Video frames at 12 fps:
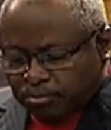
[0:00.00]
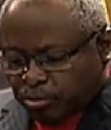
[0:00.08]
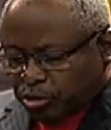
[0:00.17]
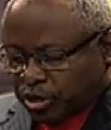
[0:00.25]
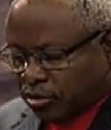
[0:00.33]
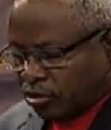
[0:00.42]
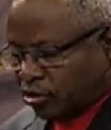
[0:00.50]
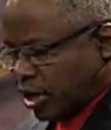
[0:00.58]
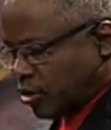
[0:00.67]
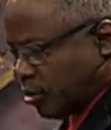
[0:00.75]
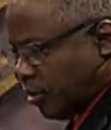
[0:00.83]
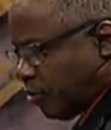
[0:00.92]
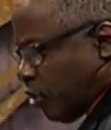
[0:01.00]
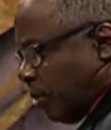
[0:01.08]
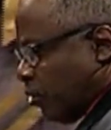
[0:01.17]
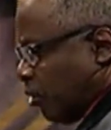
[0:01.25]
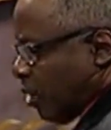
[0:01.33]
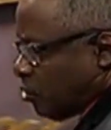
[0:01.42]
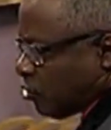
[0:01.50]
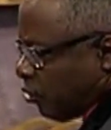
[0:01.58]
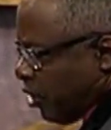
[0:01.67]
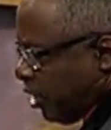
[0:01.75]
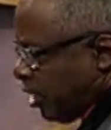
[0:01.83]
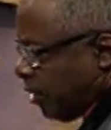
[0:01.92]
particular section of Scripture that I was
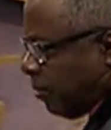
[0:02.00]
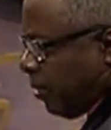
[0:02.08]
reading